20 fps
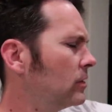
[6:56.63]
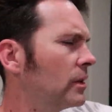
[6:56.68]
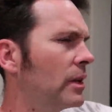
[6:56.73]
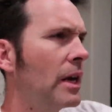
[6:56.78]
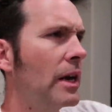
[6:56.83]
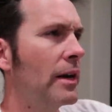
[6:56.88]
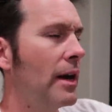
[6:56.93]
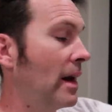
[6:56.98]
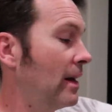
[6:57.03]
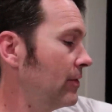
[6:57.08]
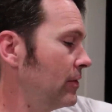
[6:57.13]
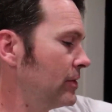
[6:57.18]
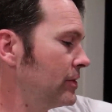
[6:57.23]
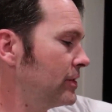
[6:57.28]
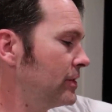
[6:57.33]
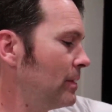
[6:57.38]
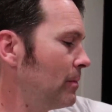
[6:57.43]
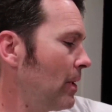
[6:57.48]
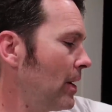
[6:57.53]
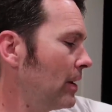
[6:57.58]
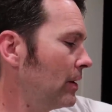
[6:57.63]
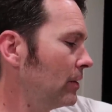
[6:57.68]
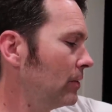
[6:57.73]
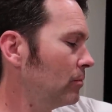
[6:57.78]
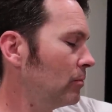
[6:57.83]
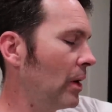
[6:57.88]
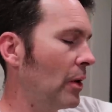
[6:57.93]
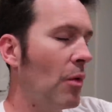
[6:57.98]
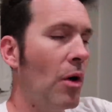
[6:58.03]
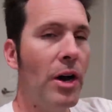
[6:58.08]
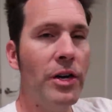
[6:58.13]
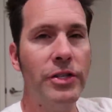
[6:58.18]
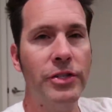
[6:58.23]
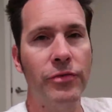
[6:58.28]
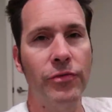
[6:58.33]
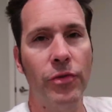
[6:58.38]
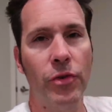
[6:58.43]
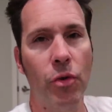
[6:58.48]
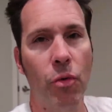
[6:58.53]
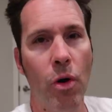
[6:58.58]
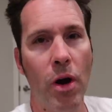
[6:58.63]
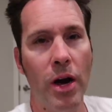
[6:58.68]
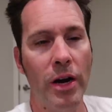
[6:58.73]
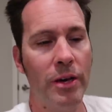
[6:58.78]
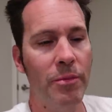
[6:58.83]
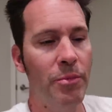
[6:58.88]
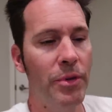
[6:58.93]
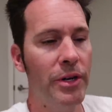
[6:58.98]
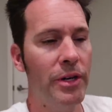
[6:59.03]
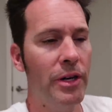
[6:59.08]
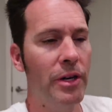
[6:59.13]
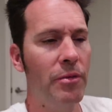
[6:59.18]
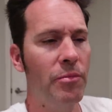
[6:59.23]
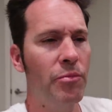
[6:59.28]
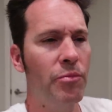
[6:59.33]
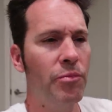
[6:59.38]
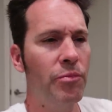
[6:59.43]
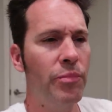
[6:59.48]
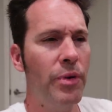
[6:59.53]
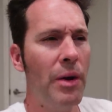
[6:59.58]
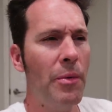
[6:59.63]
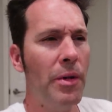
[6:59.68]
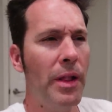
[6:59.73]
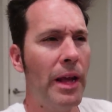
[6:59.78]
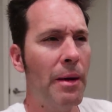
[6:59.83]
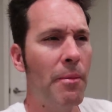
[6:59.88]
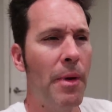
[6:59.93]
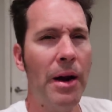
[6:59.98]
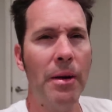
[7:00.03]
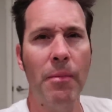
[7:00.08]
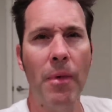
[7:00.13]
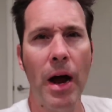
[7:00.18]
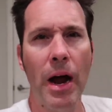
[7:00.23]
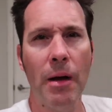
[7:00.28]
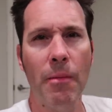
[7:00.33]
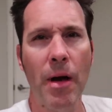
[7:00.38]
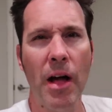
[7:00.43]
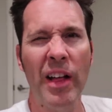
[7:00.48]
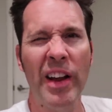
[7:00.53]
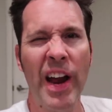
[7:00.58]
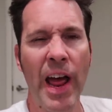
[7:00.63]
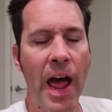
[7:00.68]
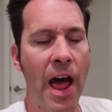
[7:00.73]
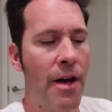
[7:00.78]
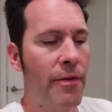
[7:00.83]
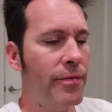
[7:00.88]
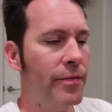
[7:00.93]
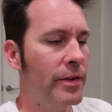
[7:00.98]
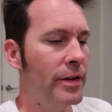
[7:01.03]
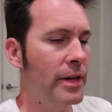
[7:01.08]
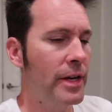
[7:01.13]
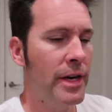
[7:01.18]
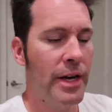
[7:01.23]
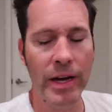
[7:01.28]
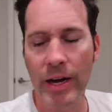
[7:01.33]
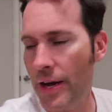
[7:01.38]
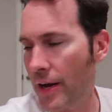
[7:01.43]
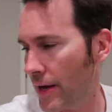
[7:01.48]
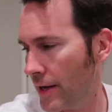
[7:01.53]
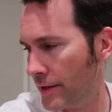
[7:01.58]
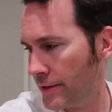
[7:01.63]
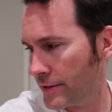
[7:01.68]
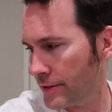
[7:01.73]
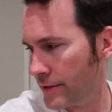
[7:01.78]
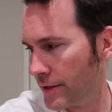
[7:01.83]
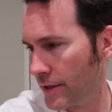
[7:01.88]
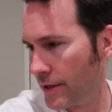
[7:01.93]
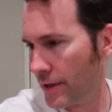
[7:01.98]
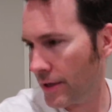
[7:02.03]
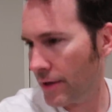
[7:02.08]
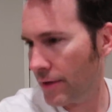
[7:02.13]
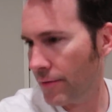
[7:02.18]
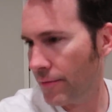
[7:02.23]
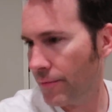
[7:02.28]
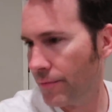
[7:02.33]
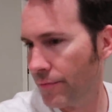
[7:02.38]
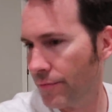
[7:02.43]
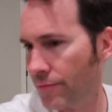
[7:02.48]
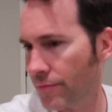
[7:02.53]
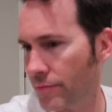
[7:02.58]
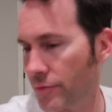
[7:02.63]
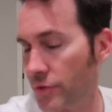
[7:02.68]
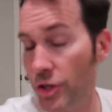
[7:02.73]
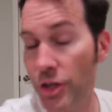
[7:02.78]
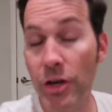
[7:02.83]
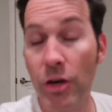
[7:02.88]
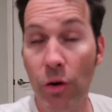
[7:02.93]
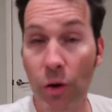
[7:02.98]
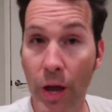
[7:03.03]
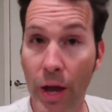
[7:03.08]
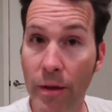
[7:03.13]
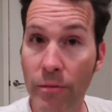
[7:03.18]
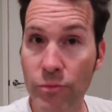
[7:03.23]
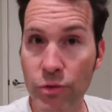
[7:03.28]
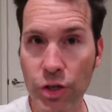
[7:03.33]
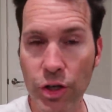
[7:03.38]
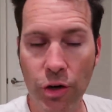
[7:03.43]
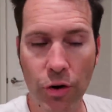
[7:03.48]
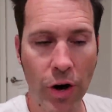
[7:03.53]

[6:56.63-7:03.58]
I didn't set my watch for a walk, but probably went like about a mile, mile and a half, and she did okay, she did